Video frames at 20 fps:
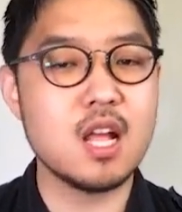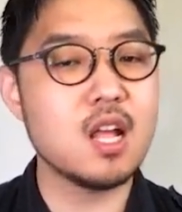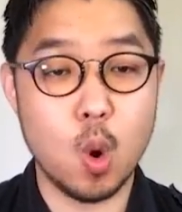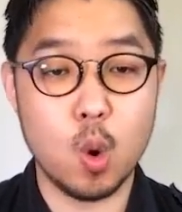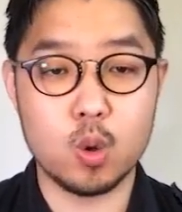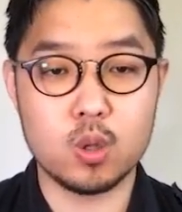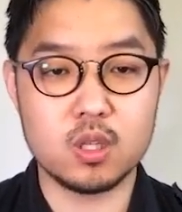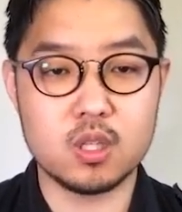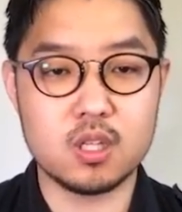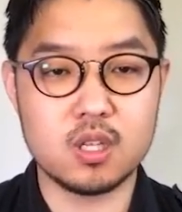
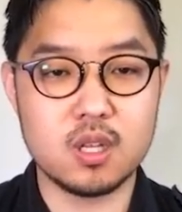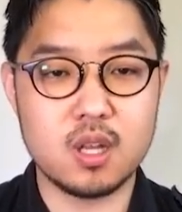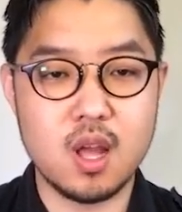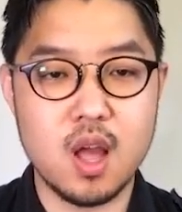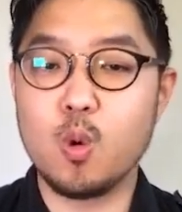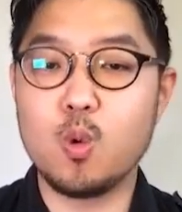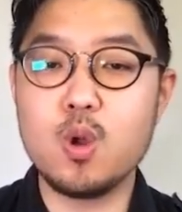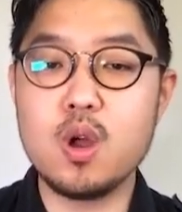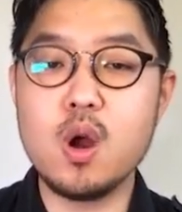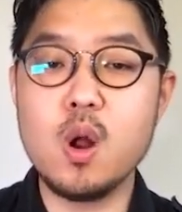Don't.
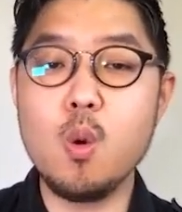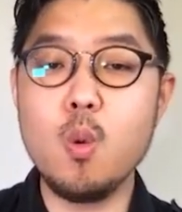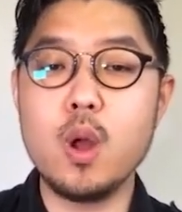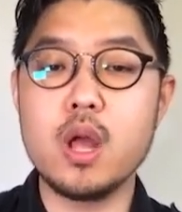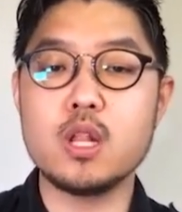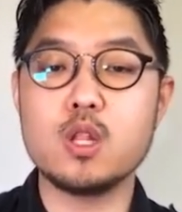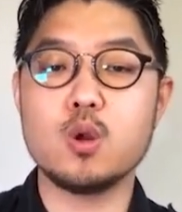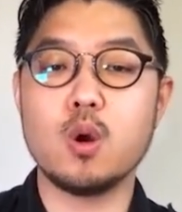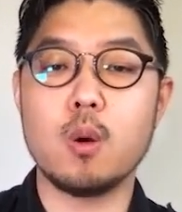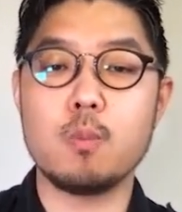A quicker
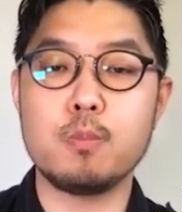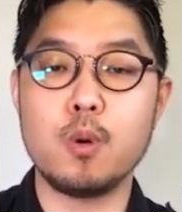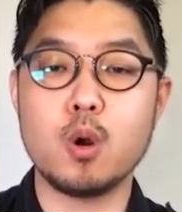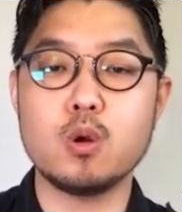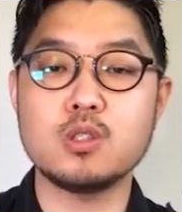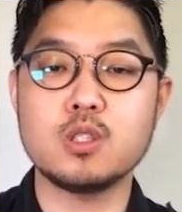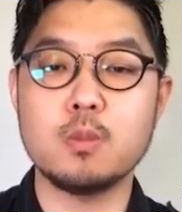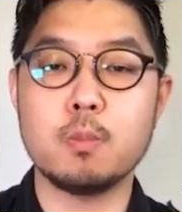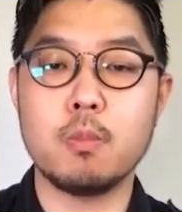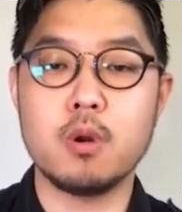way to
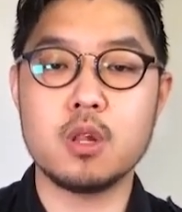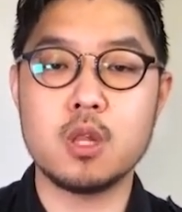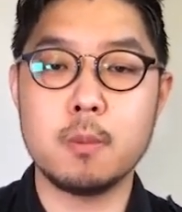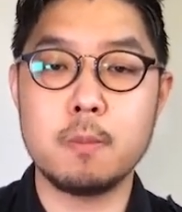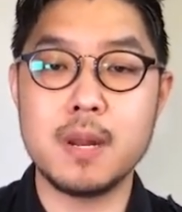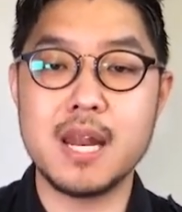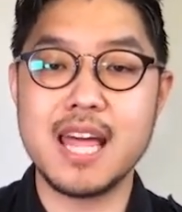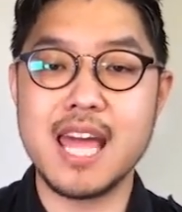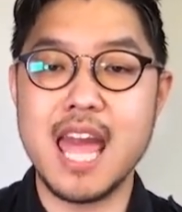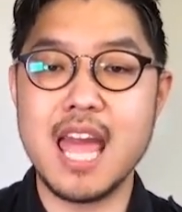approach
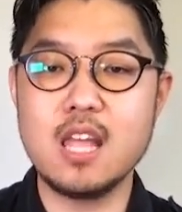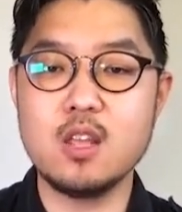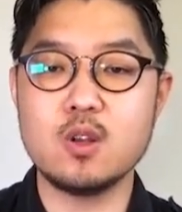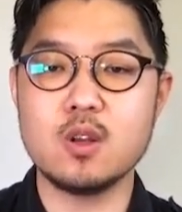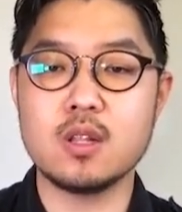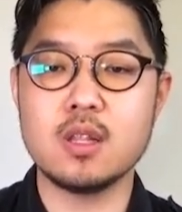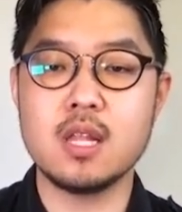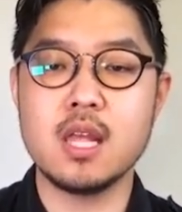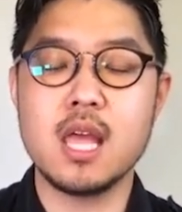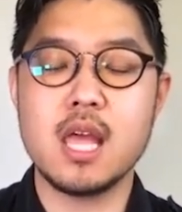
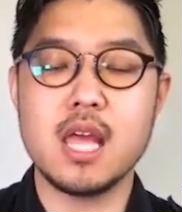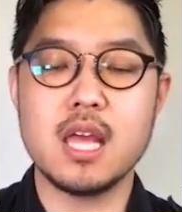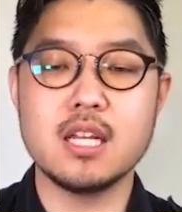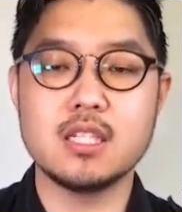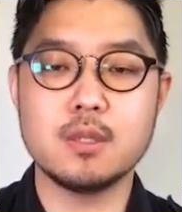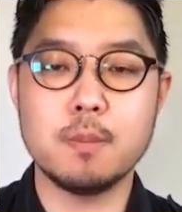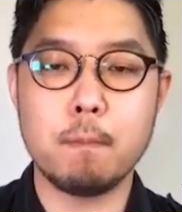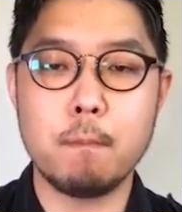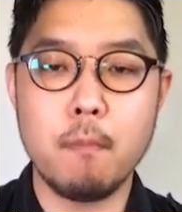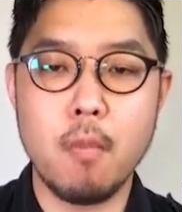multiplication
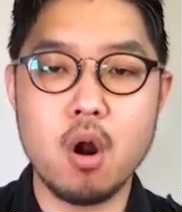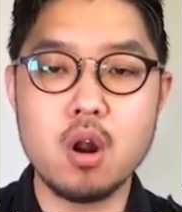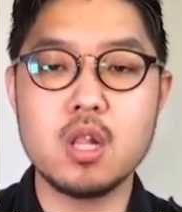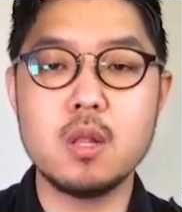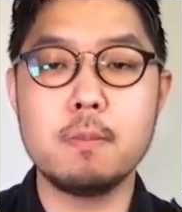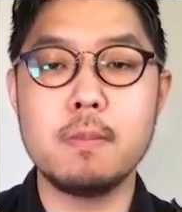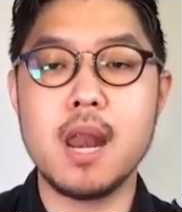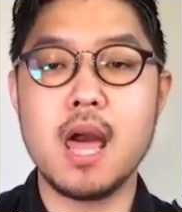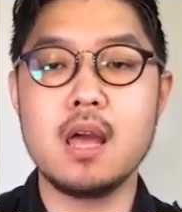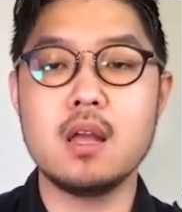is
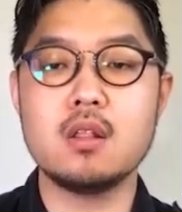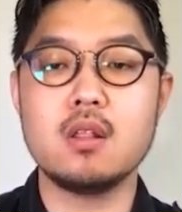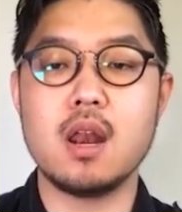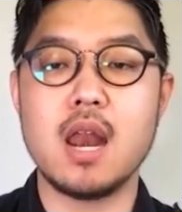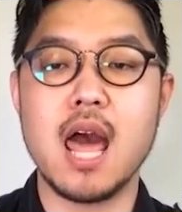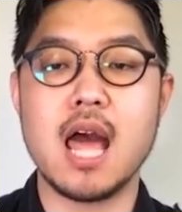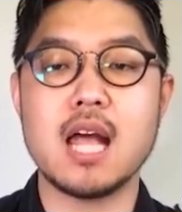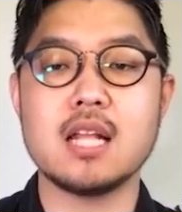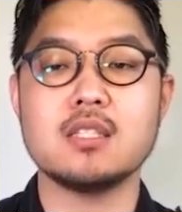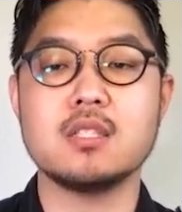multiplying
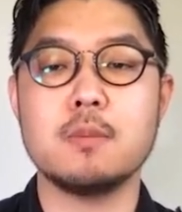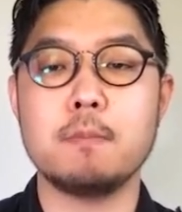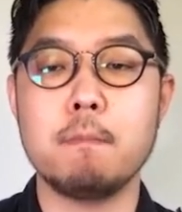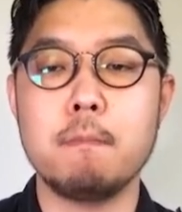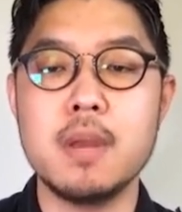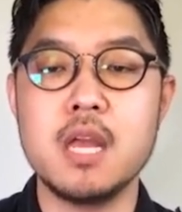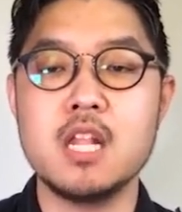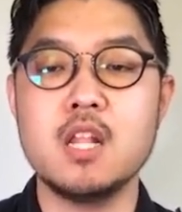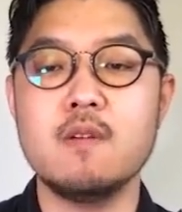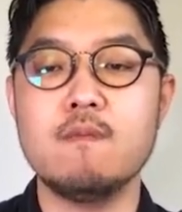the last
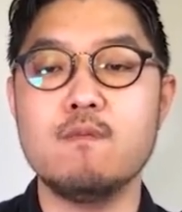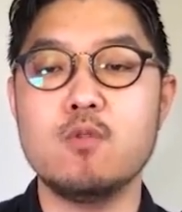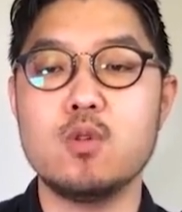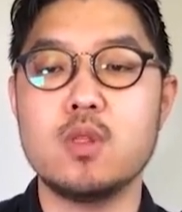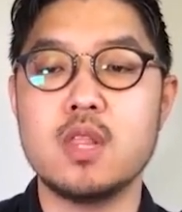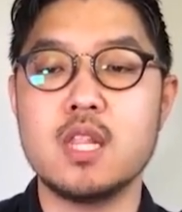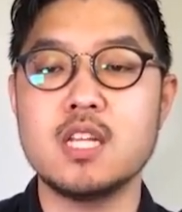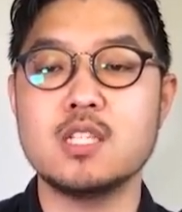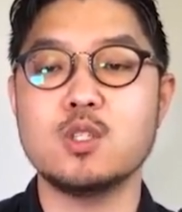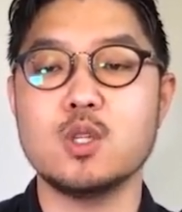
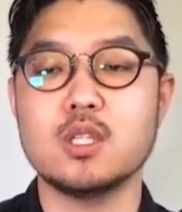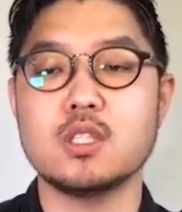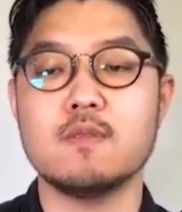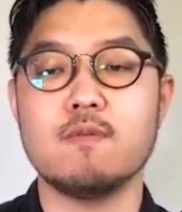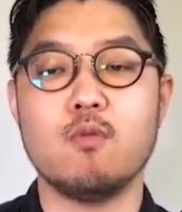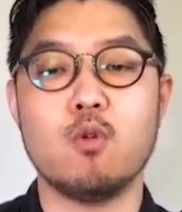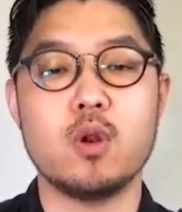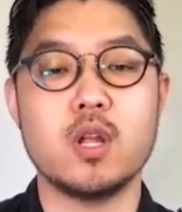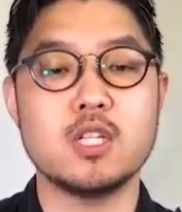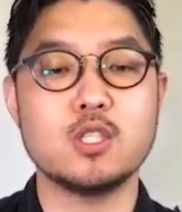meaningful digit
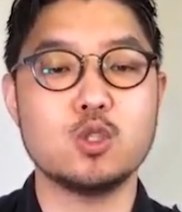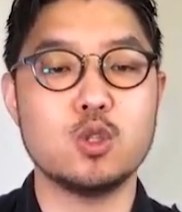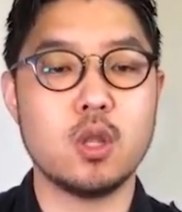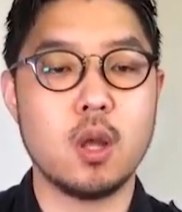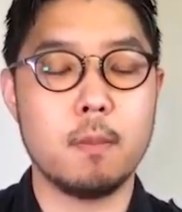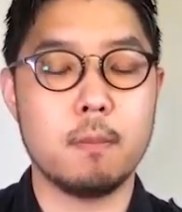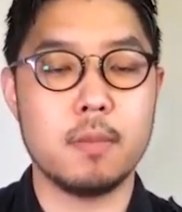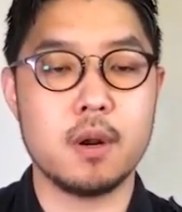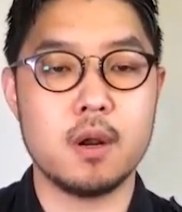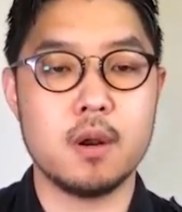for each
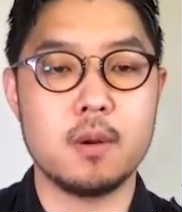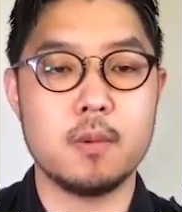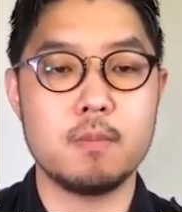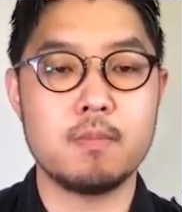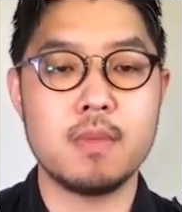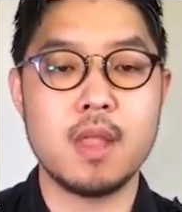number.